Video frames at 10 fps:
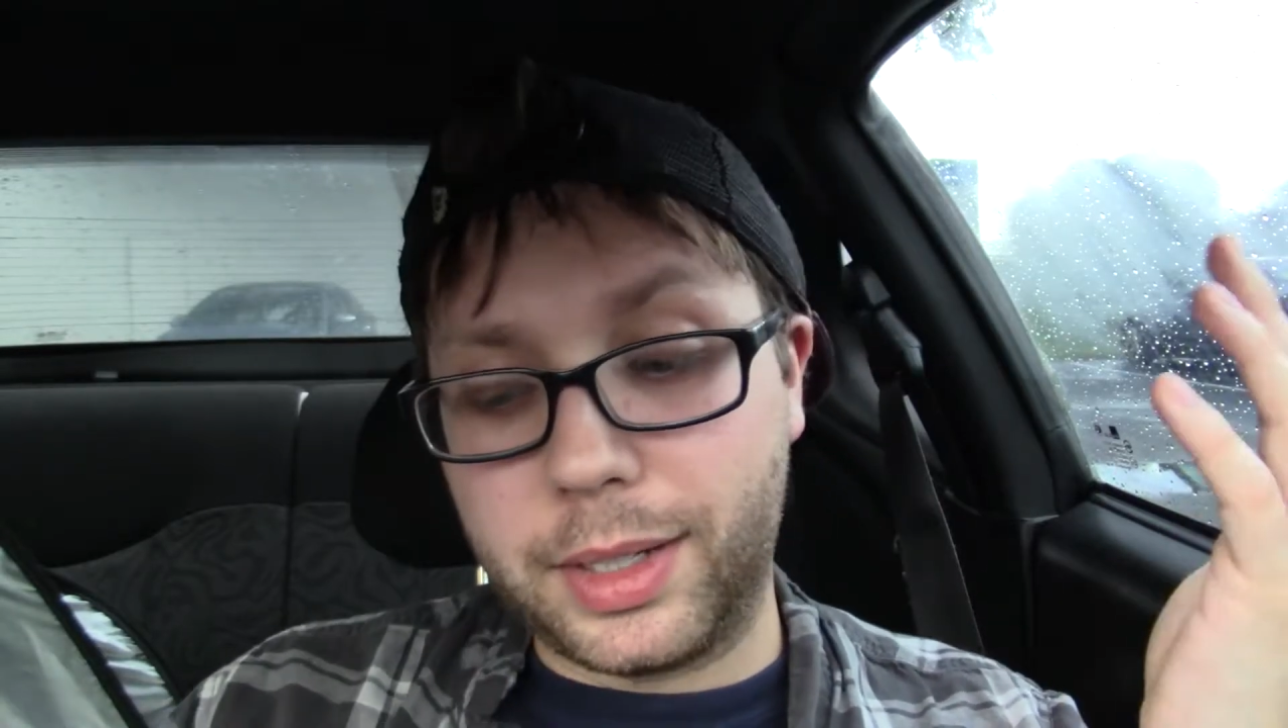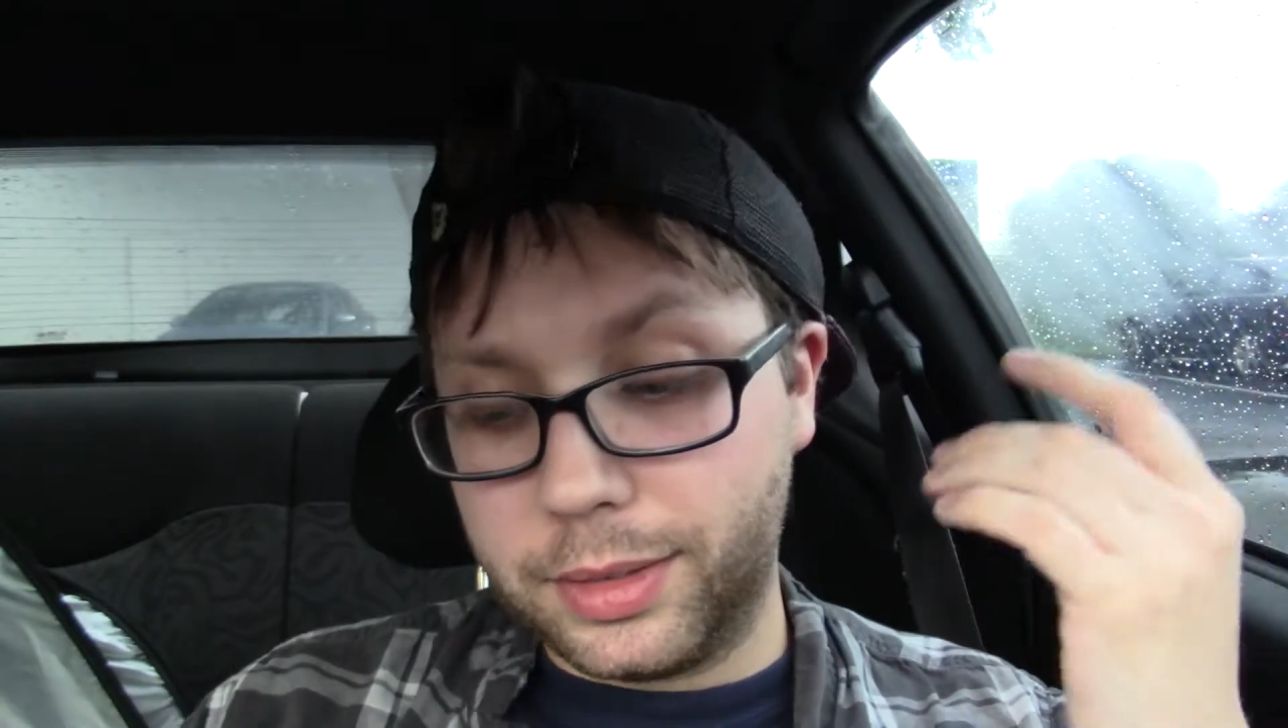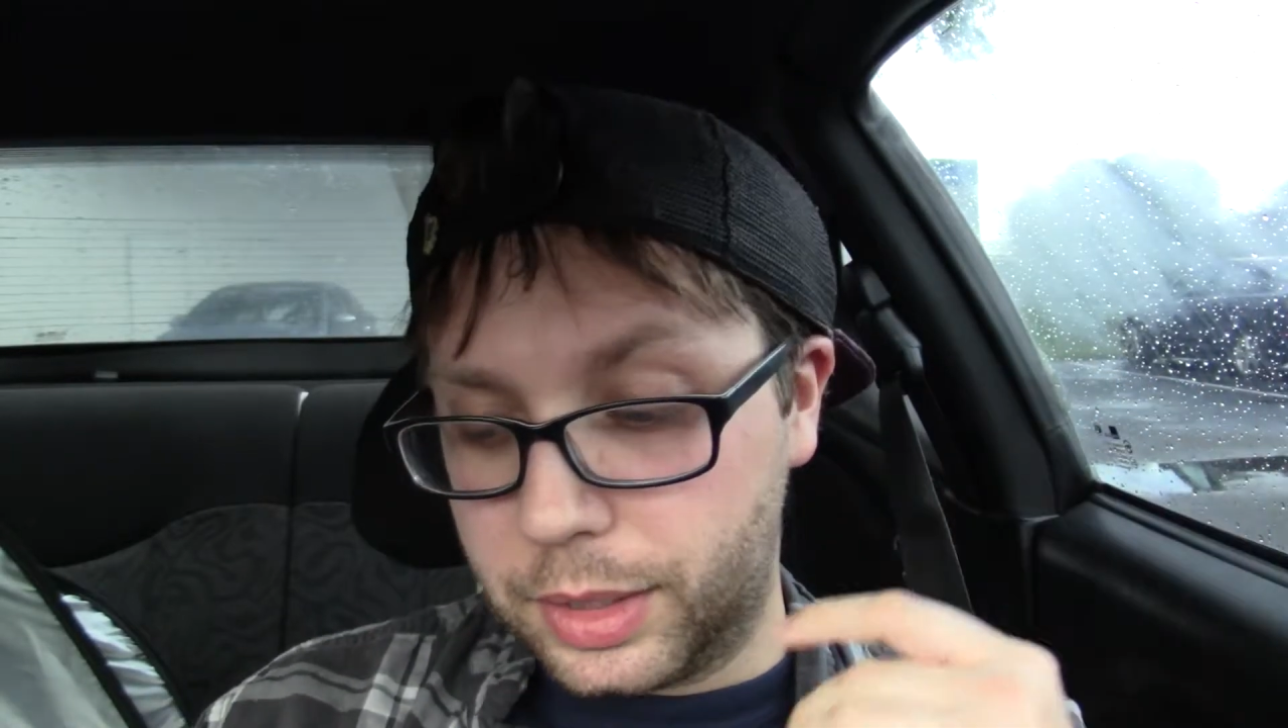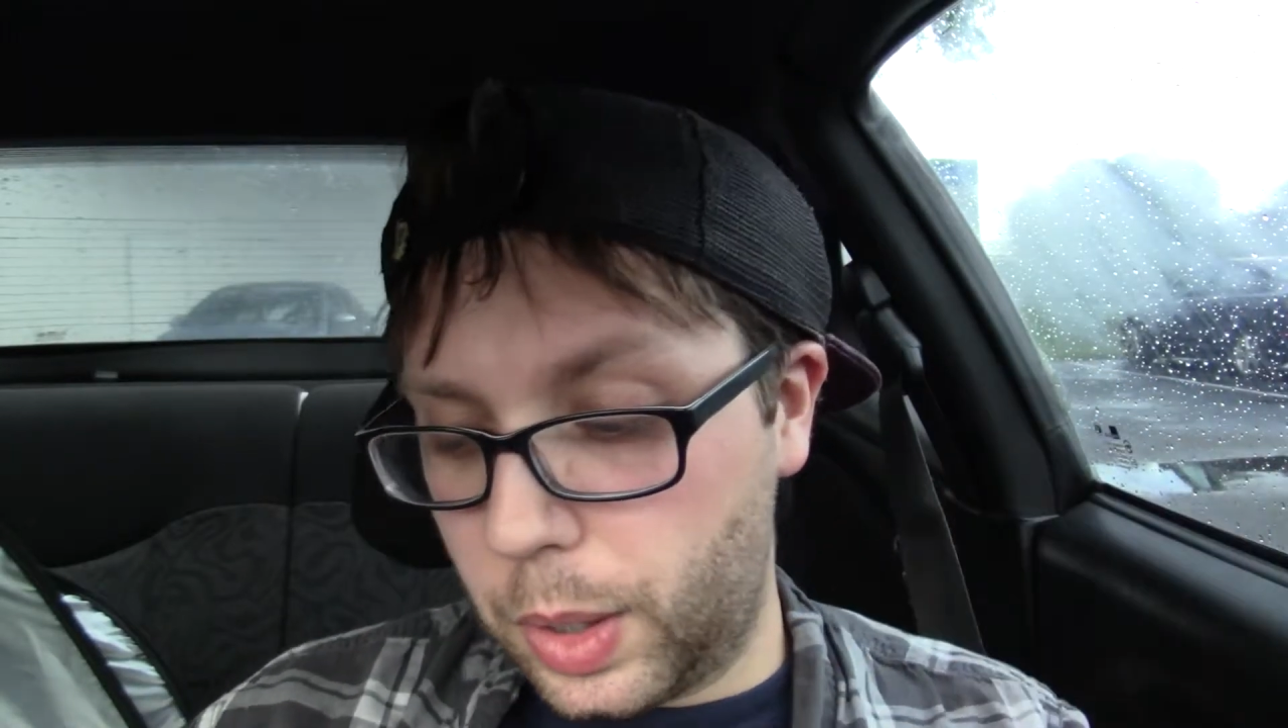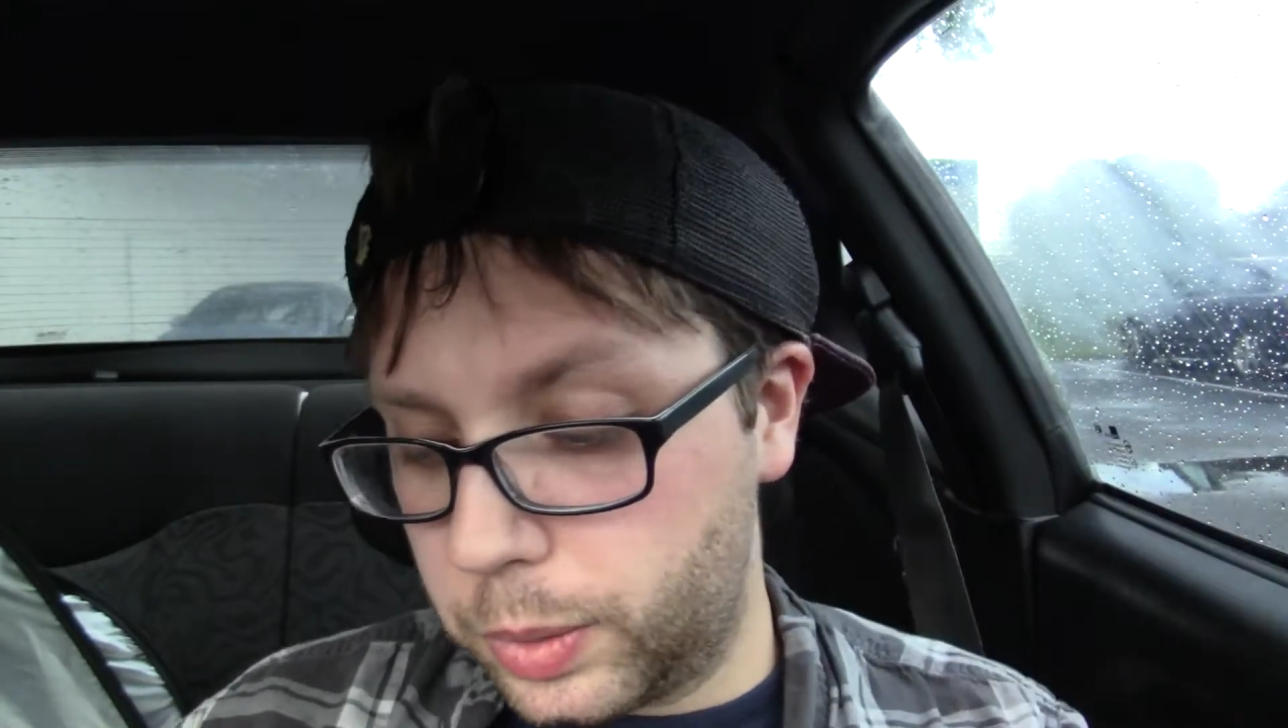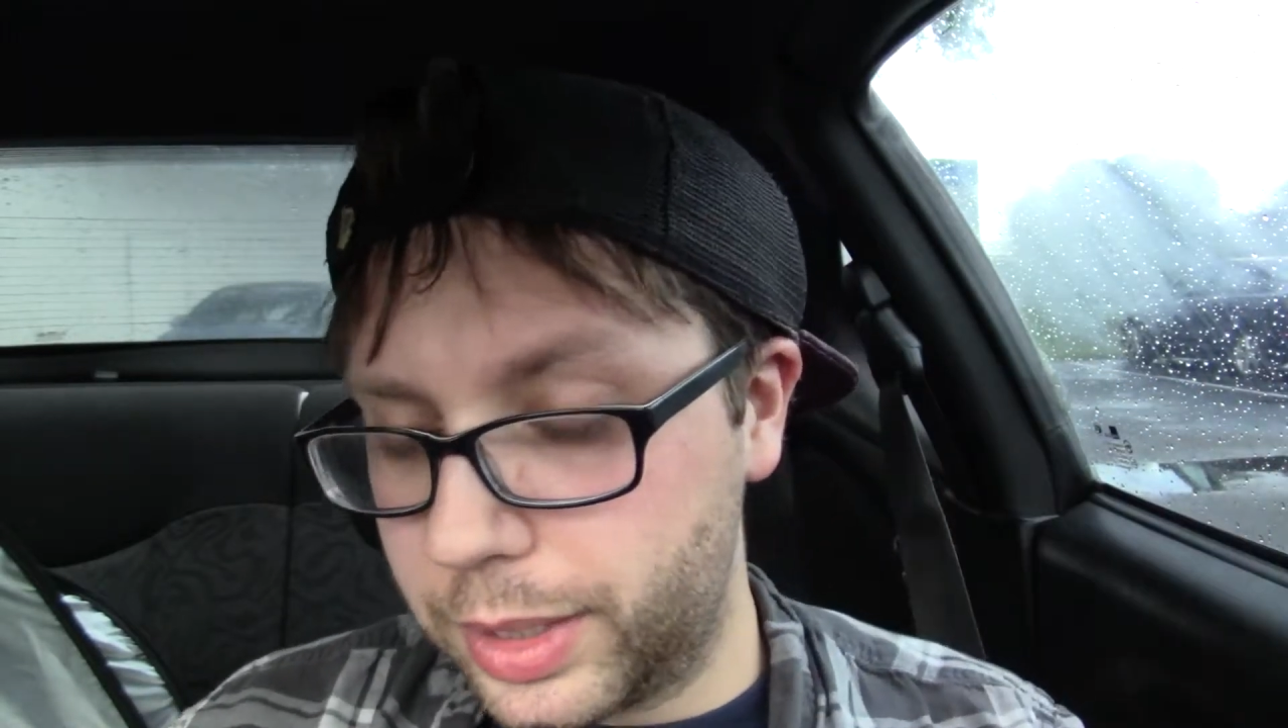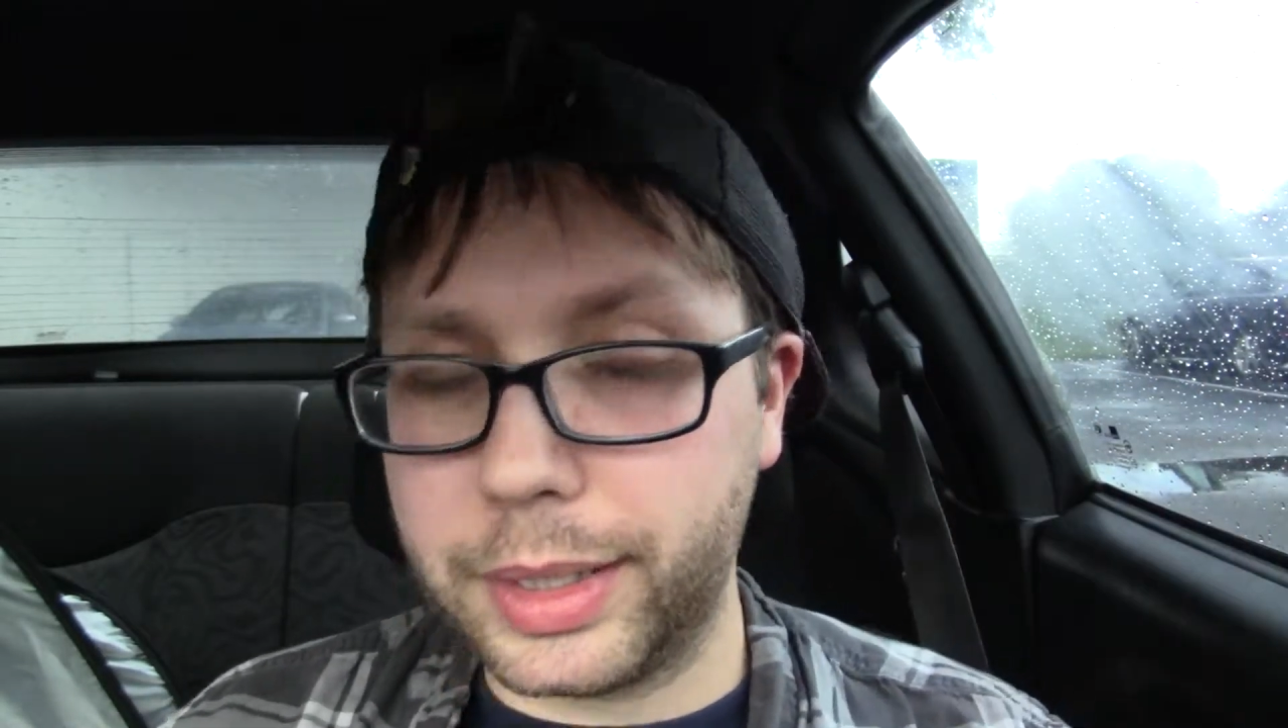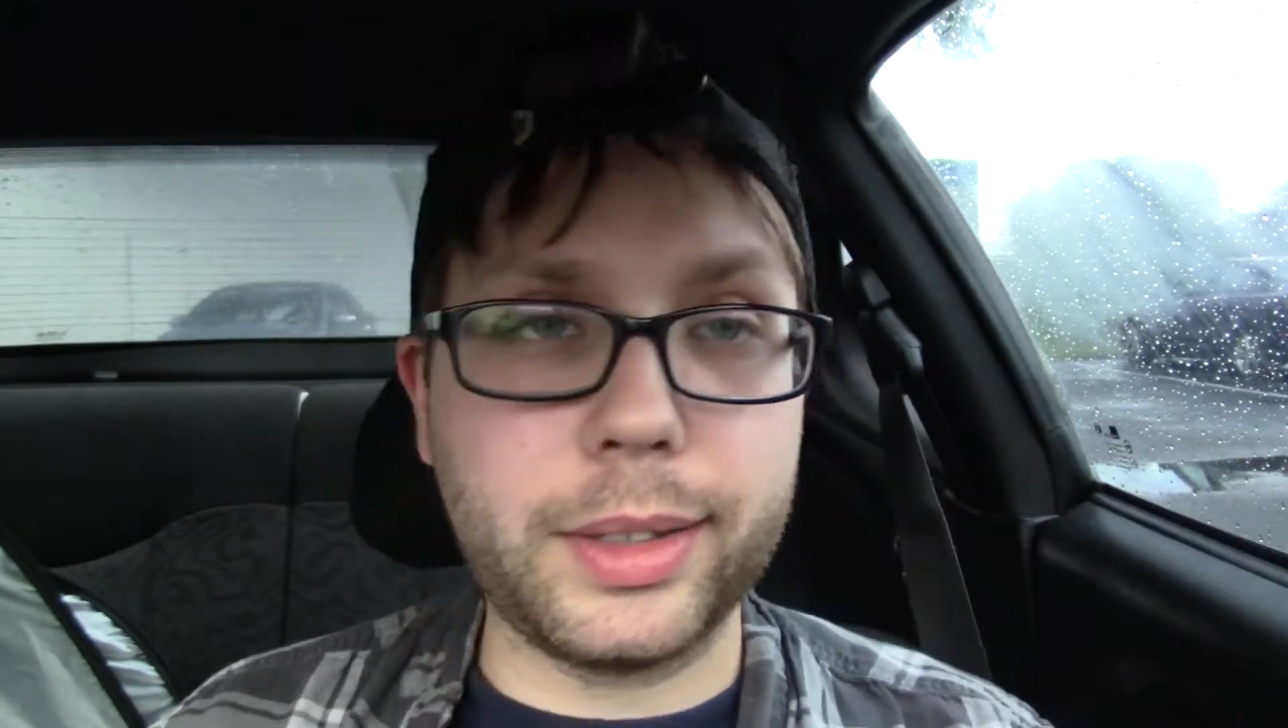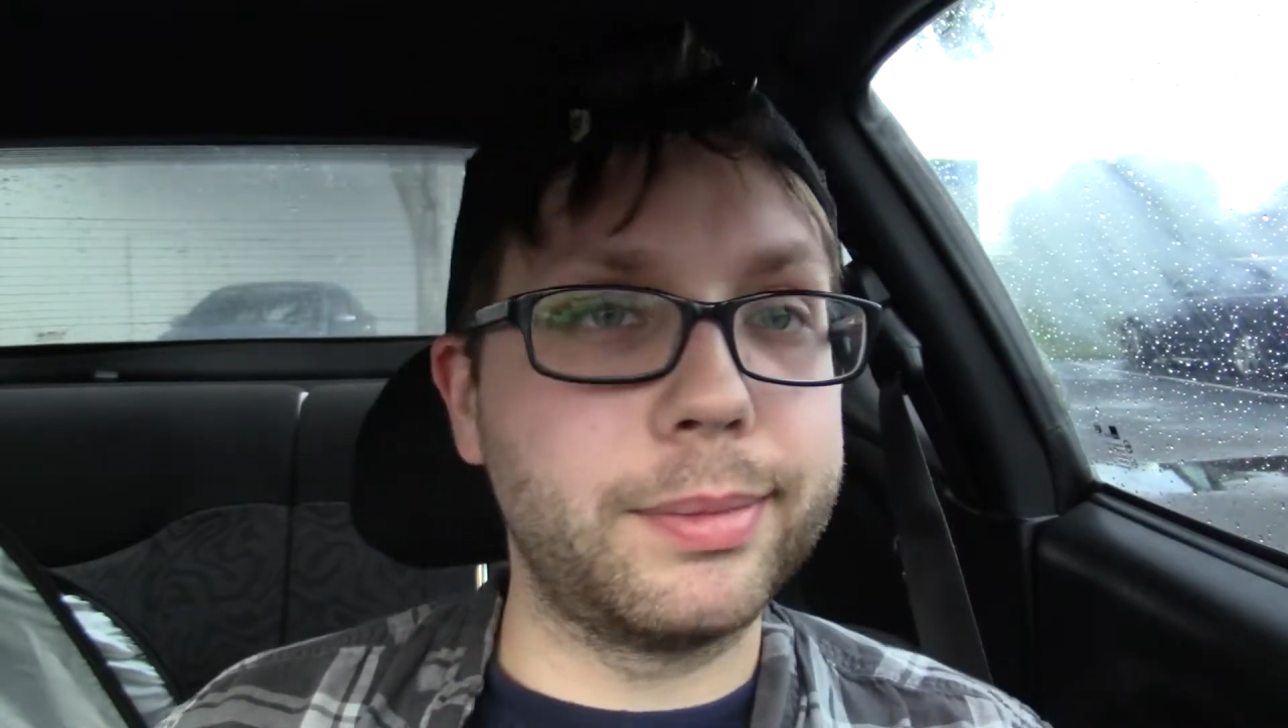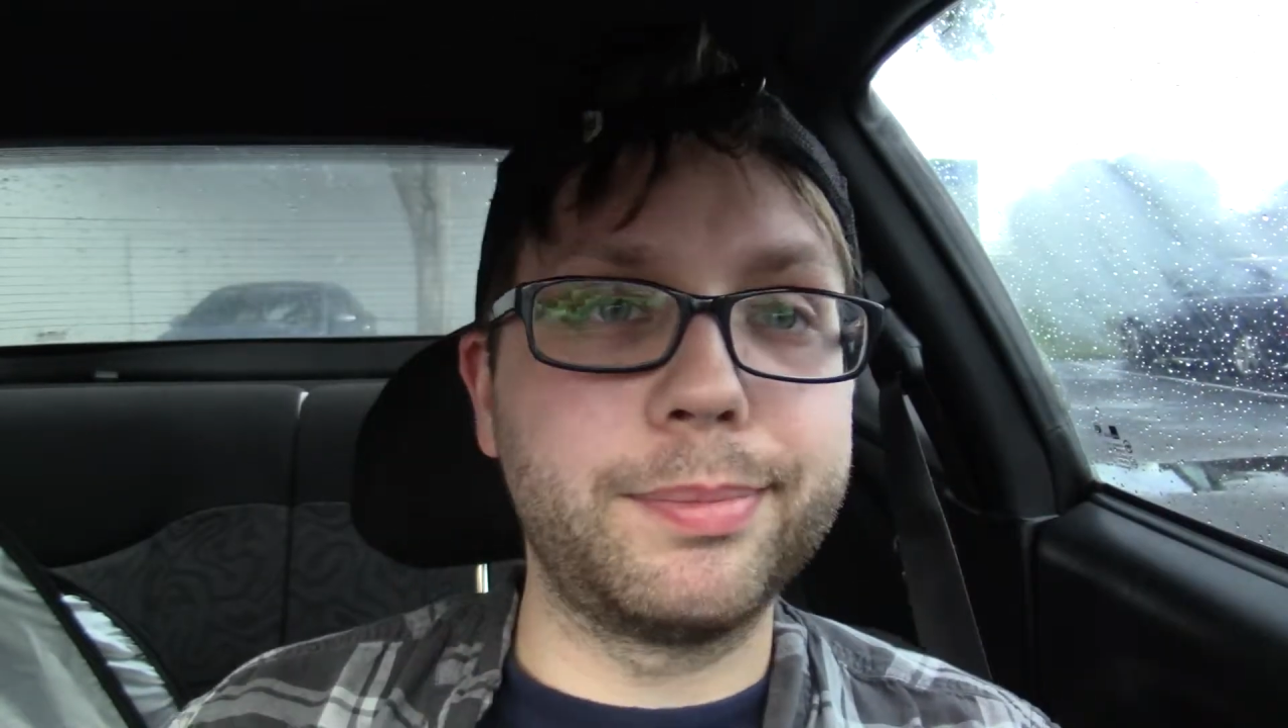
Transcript: it so i was like